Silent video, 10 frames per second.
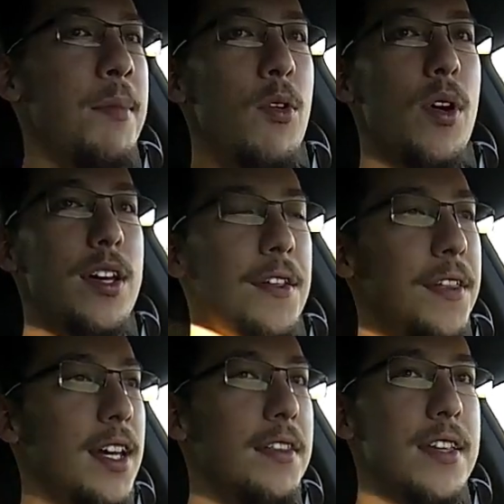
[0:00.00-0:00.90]
me what you
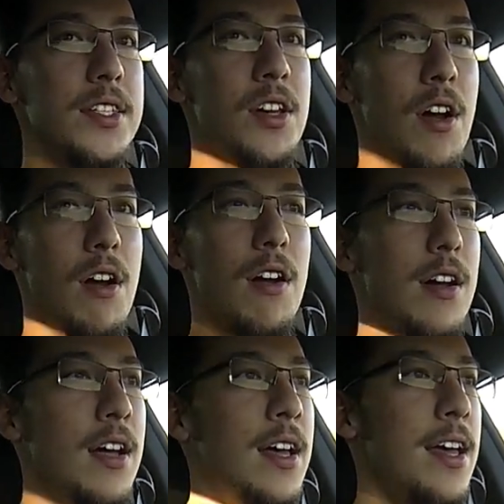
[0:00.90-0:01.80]
think of this car.
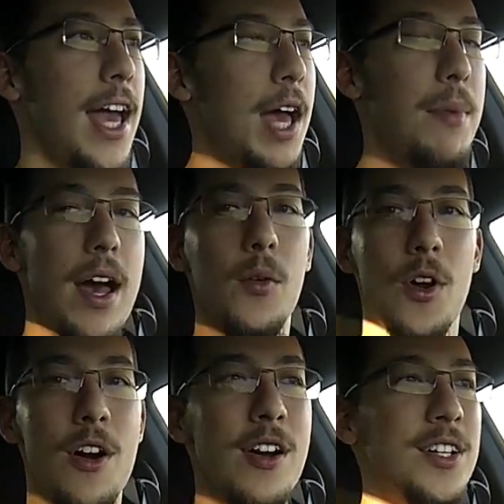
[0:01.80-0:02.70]
Am I
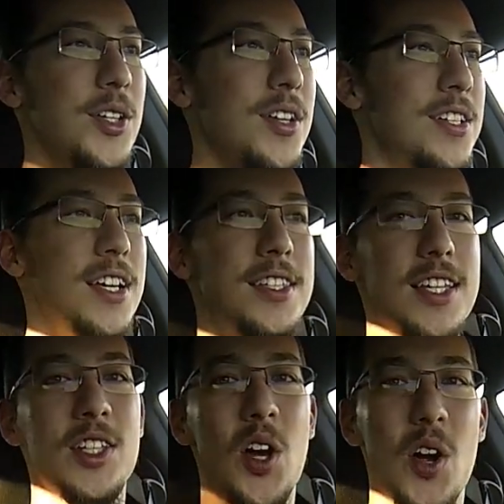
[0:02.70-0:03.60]
wrong? Does
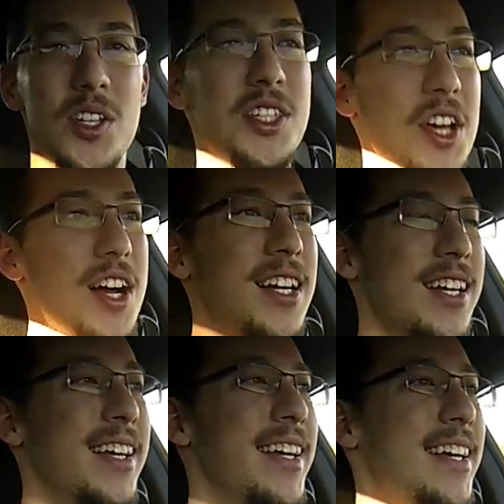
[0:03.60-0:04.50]
this car suck?
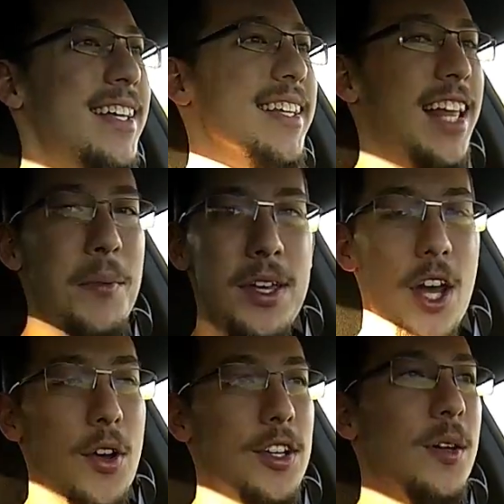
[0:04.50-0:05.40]
Let me
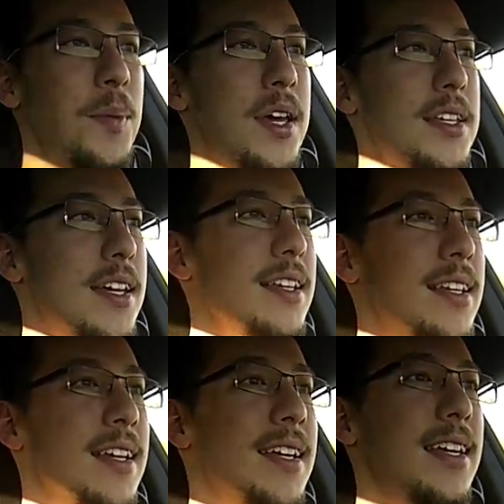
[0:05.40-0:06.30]
know your opinion
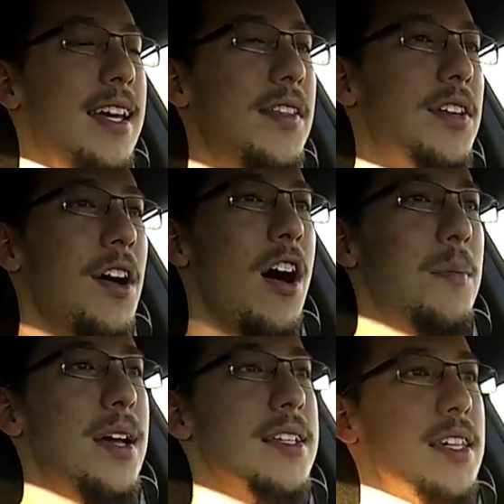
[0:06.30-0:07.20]
in the
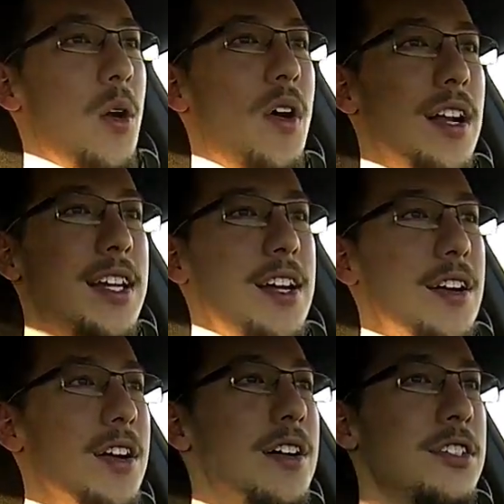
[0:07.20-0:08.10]
comments. I want to
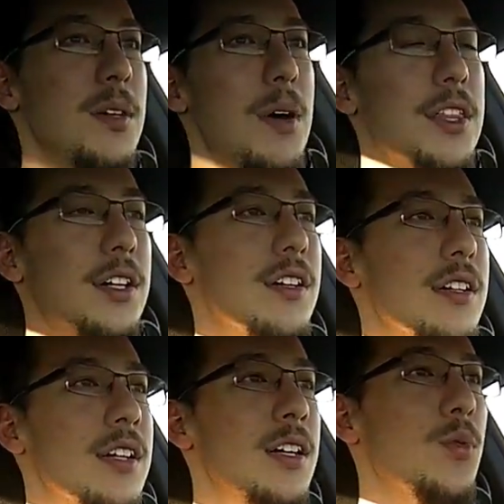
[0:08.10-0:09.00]
hear some other
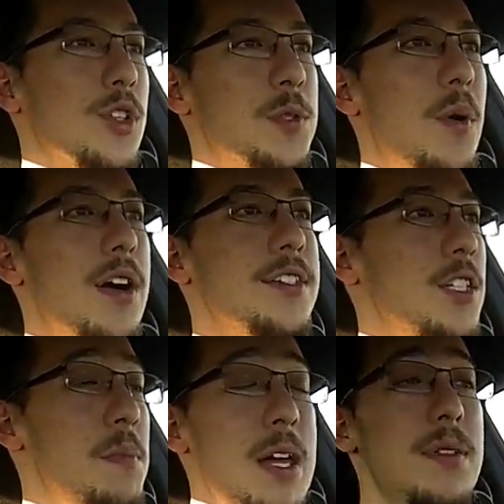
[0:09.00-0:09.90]

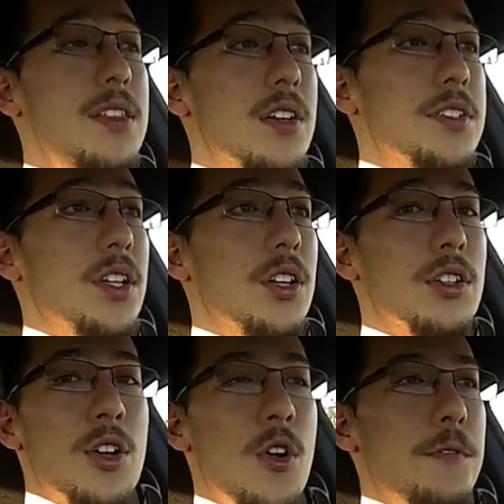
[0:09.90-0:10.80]
responses. Maybe there's a little
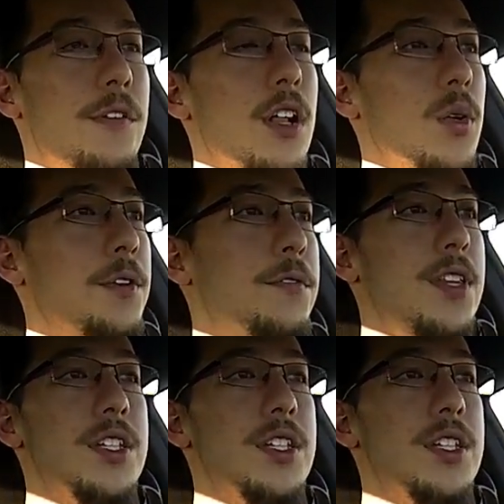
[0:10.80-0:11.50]
cult following for